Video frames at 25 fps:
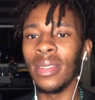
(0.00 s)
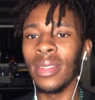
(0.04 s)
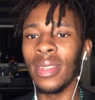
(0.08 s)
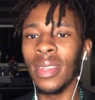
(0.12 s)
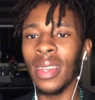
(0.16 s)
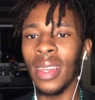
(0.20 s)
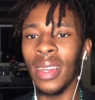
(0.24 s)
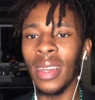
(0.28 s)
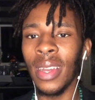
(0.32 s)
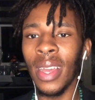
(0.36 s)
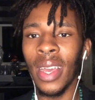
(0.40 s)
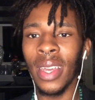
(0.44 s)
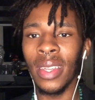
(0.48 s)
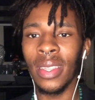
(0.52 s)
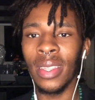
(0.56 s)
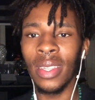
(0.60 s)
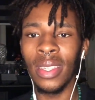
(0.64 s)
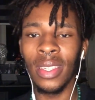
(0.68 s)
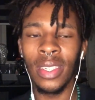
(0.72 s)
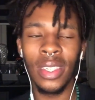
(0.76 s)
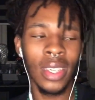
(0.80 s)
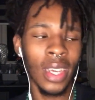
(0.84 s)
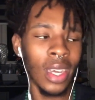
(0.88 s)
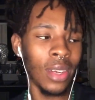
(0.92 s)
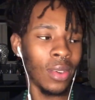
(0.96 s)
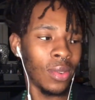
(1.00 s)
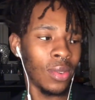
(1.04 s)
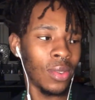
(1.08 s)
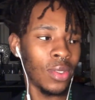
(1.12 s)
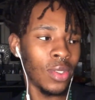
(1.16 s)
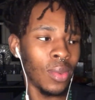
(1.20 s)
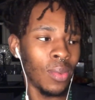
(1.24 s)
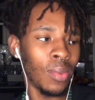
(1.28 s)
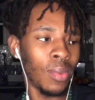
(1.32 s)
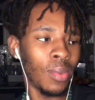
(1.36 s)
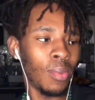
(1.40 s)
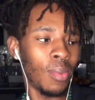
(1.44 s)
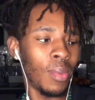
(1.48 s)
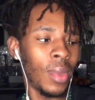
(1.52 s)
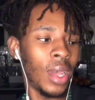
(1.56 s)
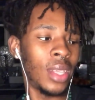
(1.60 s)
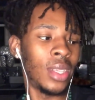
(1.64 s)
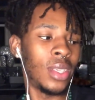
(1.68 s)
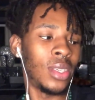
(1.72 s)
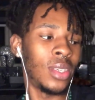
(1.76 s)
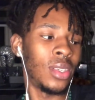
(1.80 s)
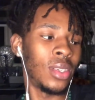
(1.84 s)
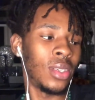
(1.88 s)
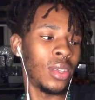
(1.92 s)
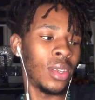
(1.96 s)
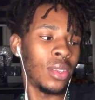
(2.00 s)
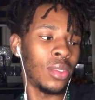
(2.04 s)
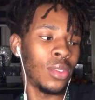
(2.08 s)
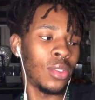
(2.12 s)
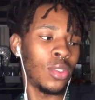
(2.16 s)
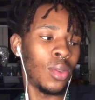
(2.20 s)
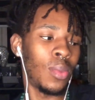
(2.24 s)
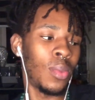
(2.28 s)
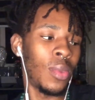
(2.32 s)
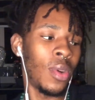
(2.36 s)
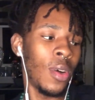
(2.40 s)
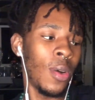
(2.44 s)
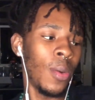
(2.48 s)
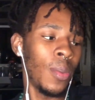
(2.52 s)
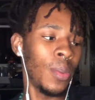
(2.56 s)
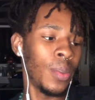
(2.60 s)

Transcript: connect and channel some messages on summer.